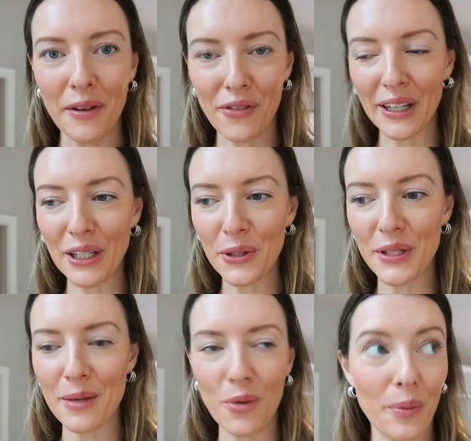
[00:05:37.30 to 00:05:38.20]
My friend
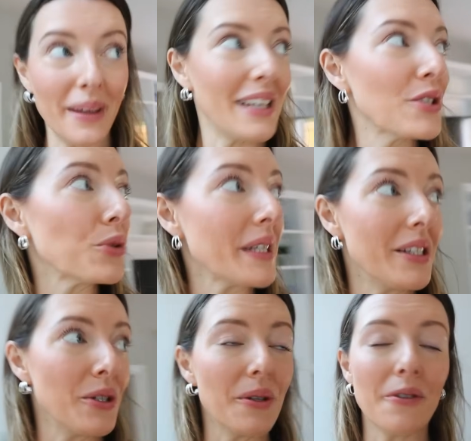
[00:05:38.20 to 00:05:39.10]
Lucy bought me this
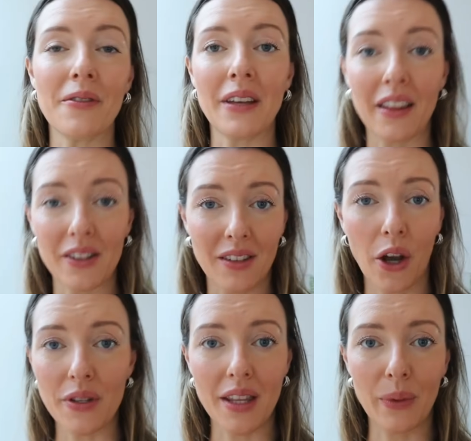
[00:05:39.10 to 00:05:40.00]
crystal that
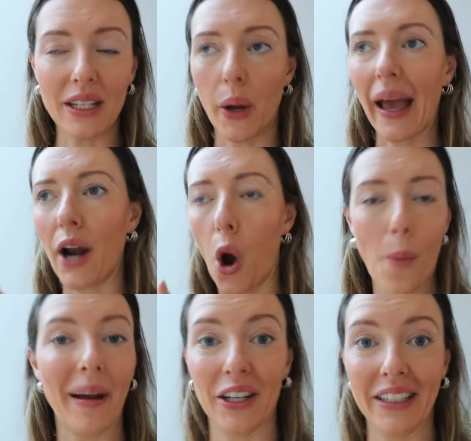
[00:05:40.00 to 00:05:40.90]
goes in the window, and oh
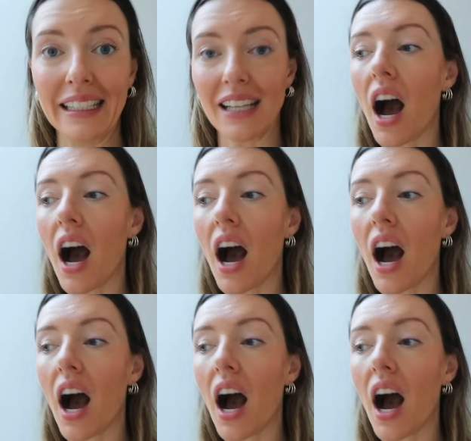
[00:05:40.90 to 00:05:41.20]
my goodness,